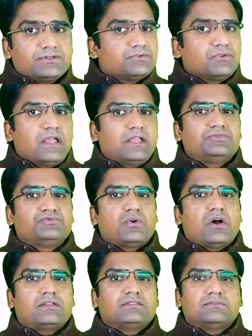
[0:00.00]
to
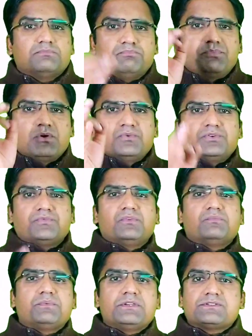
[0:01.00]
enjoy the
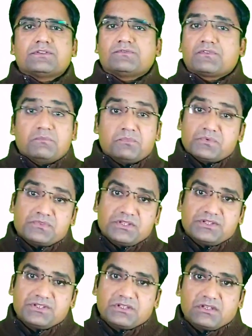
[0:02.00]
beautiful piece of
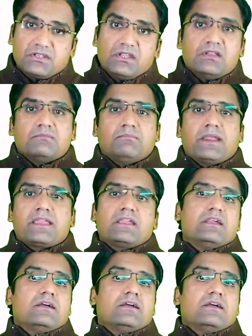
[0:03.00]
composition by